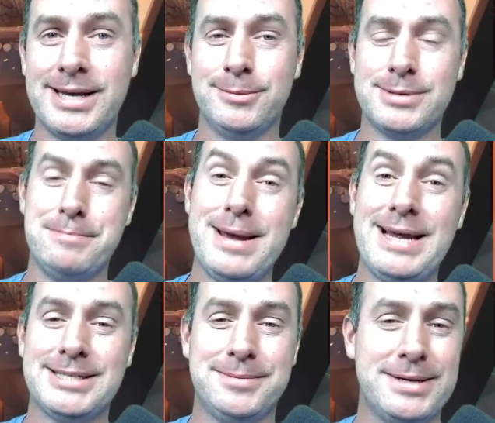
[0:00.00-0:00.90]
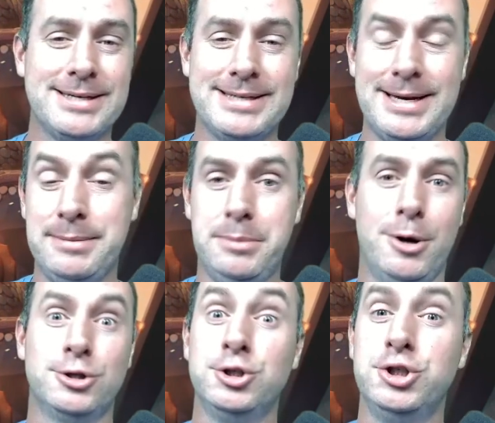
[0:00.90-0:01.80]
And it was amazing because enemy
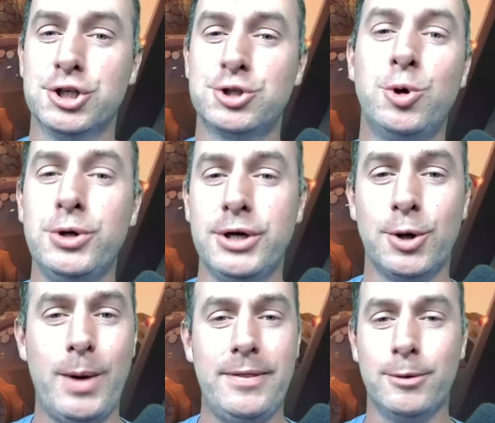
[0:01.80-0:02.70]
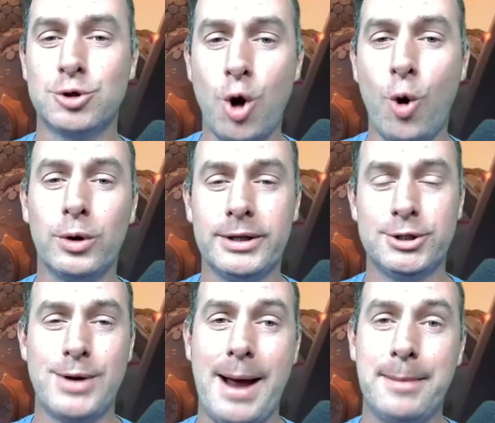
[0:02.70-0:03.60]
marches just couldn't get away. They were
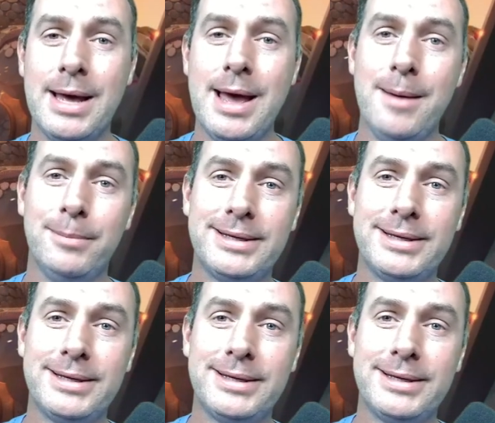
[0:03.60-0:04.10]
totally trapped.